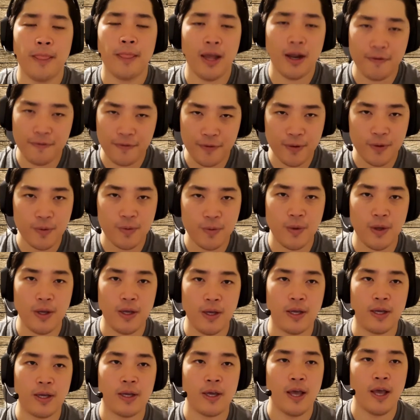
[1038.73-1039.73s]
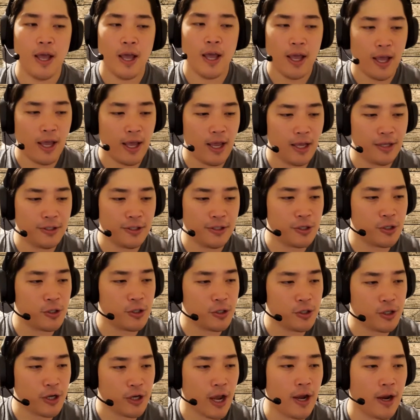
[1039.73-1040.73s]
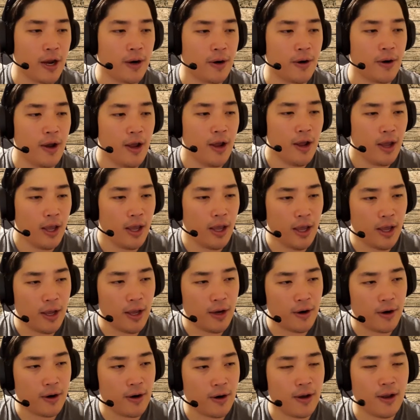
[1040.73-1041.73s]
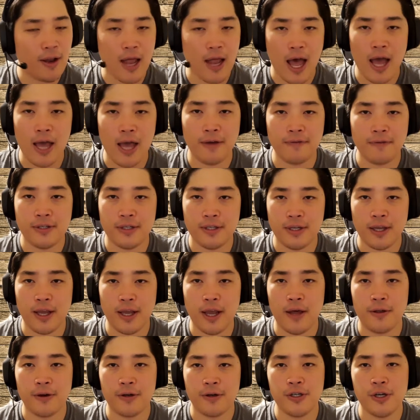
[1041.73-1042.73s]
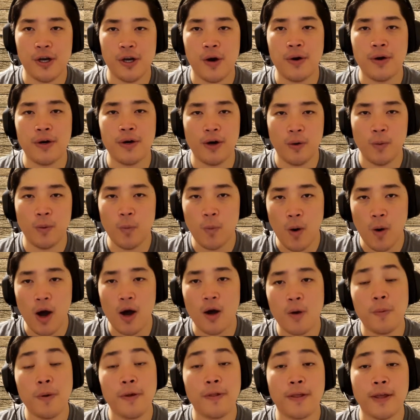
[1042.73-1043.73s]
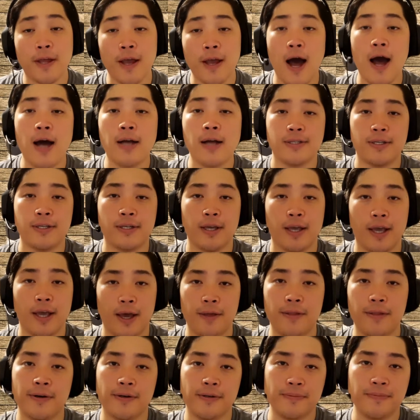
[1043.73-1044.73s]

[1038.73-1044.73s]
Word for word: every week and just share in our lives together, sharing our walk with God together.